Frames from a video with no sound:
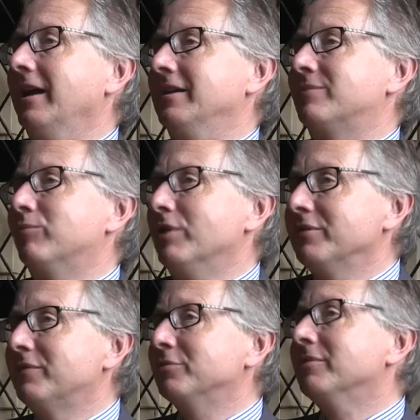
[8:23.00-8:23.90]
it's
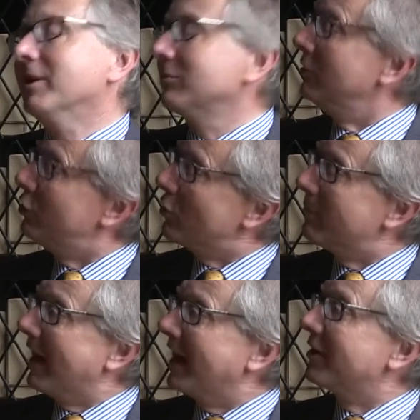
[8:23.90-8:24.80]
wonderful to be able to
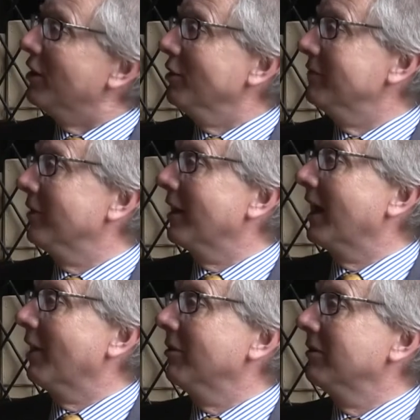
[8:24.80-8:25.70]
look back over
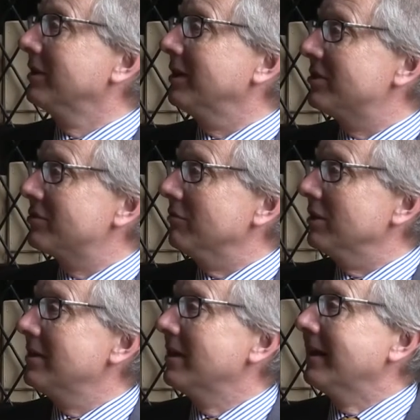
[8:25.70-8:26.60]
our
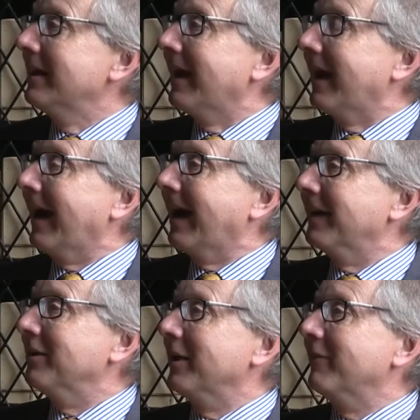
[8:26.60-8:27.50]
history
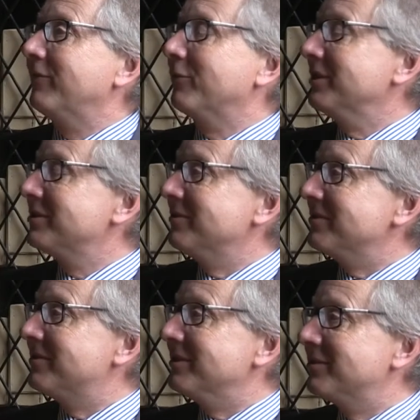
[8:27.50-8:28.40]
and for
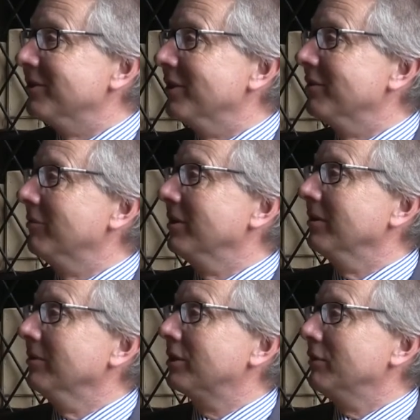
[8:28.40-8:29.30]
instance, this year
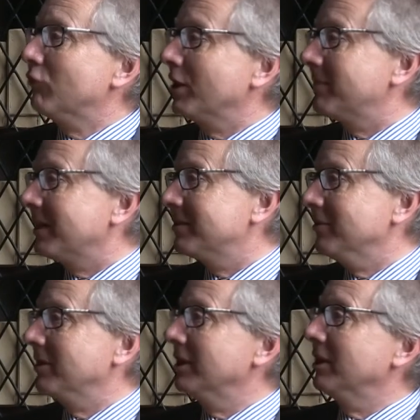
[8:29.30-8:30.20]
we're looking right back to
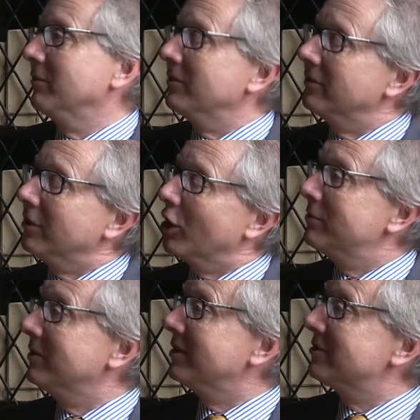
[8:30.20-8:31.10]
the beginning with an
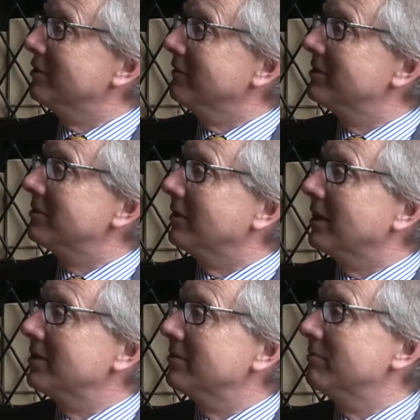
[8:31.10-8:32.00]
opening service that
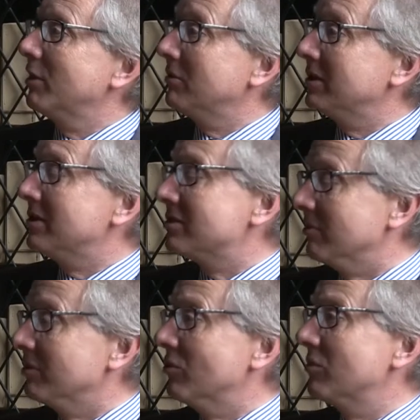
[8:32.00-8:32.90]
has a period
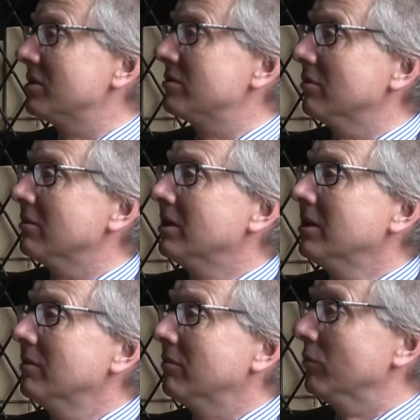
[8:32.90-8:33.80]
instrument orchestra
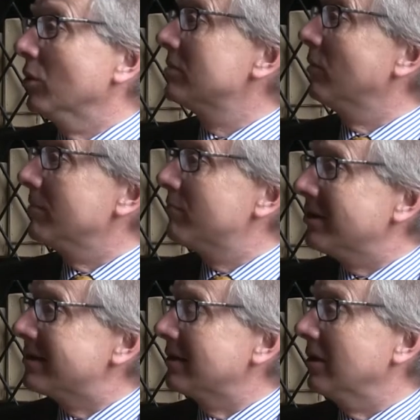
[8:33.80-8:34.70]
with works by
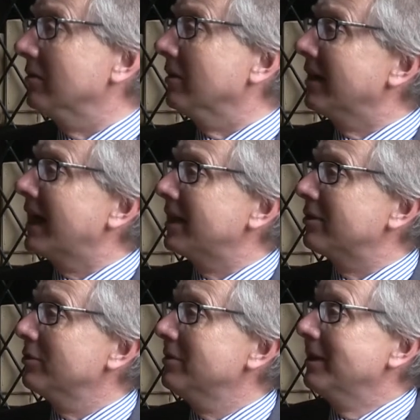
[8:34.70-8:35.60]
Purcell and
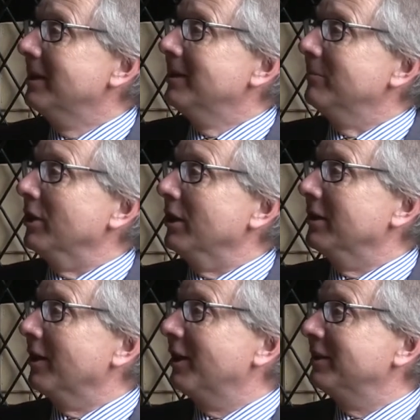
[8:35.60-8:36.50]
Handel. But
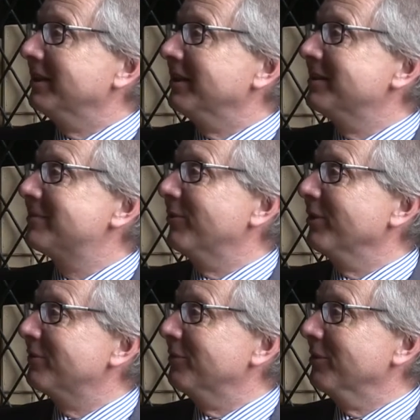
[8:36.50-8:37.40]
and I think it's
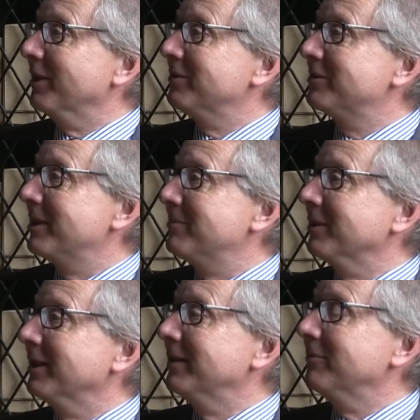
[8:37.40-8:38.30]
wonderful that the same
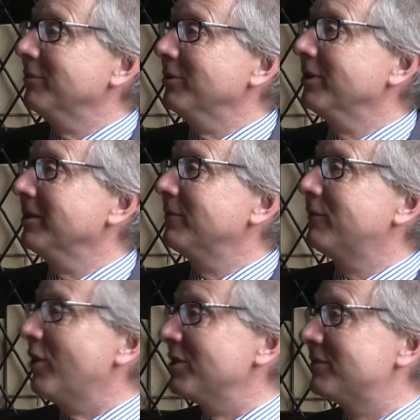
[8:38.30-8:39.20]
day we'll then
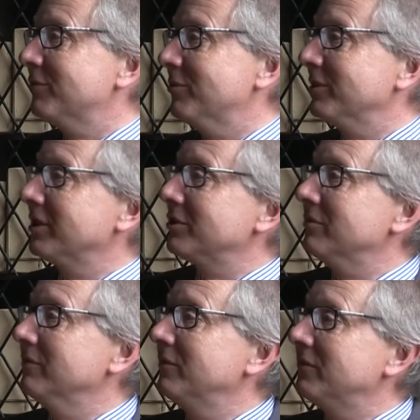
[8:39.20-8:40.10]
fast forward
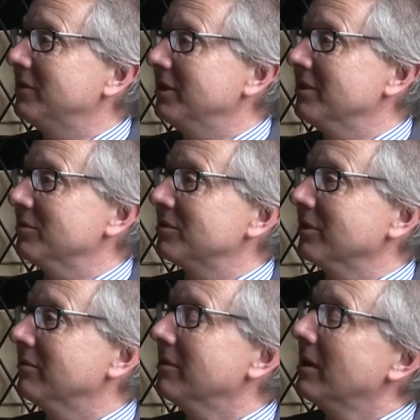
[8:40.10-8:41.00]
150 years or
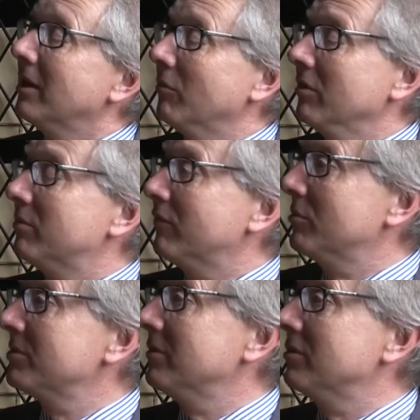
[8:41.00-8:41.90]
so with a
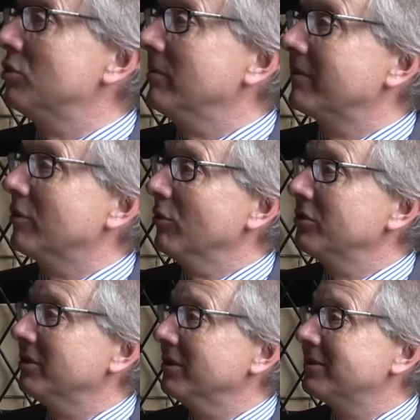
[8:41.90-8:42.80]
performance of the Dream of
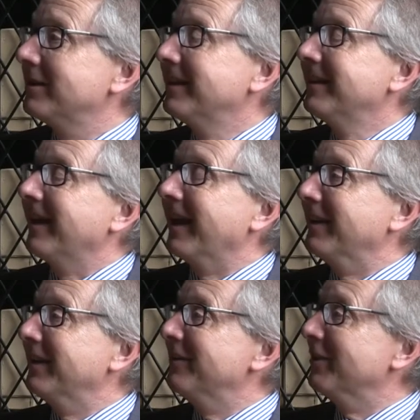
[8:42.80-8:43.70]
Gerontius,
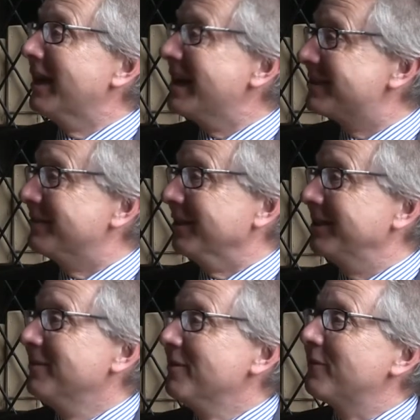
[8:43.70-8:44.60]
and then the next
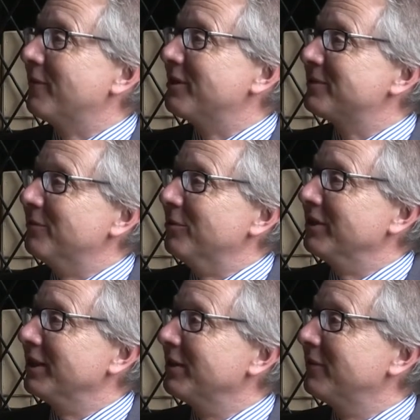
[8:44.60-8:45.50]
day fast
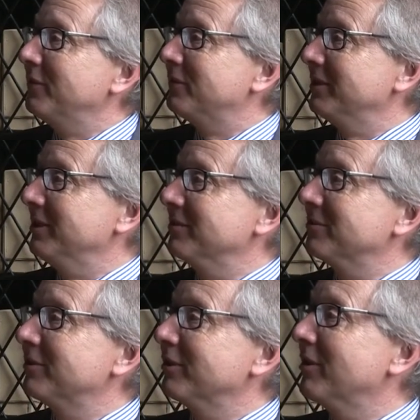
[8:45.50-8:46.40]
forward another 50 years
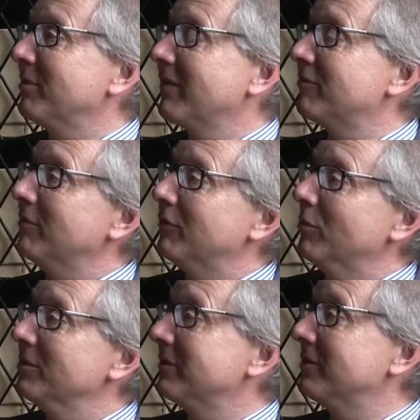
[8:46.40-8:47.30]
or so, and we have a
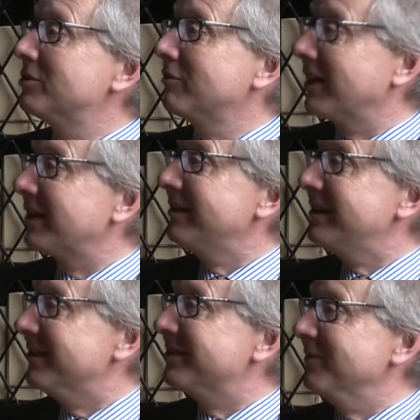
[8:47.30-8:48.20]
performance of the
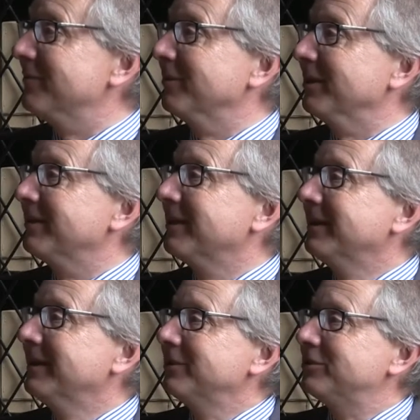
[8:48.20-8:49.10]
Turangalila Symphony.
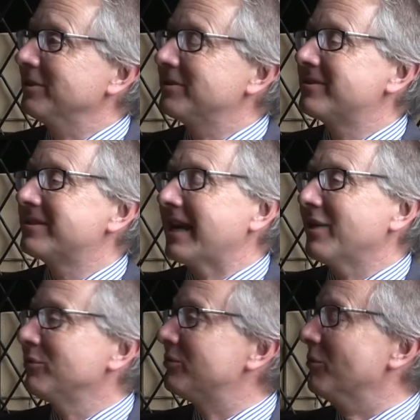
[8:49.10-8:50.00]
Just
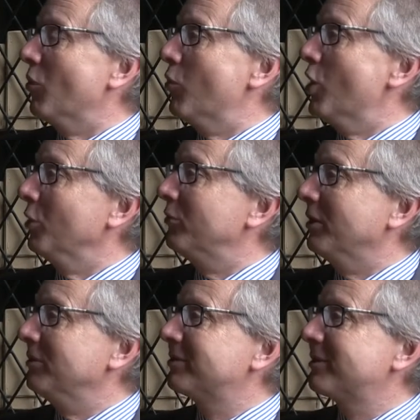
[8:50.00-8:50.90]
sound world
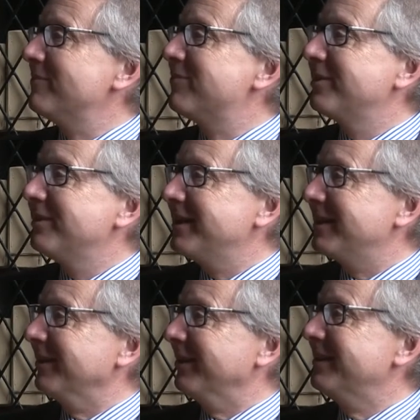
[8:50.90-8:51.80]
that was
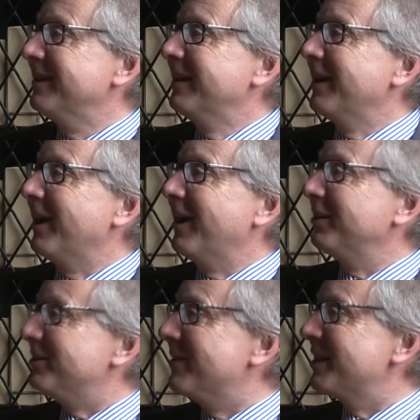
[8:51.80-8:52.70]
completely
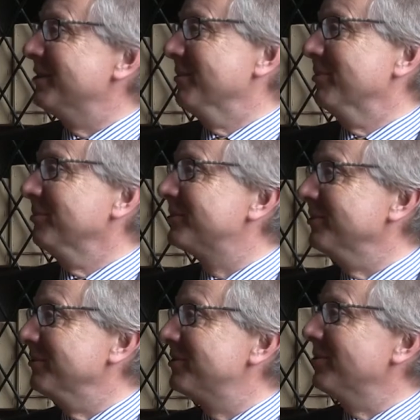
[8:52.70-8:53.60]
unimaginable
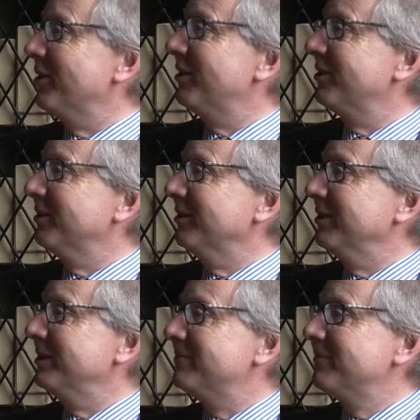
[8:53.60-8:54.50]
to, to our
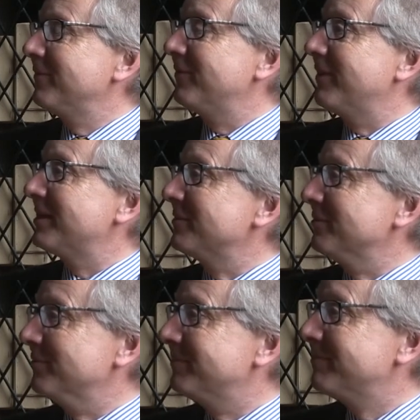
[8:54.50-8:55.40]
early festival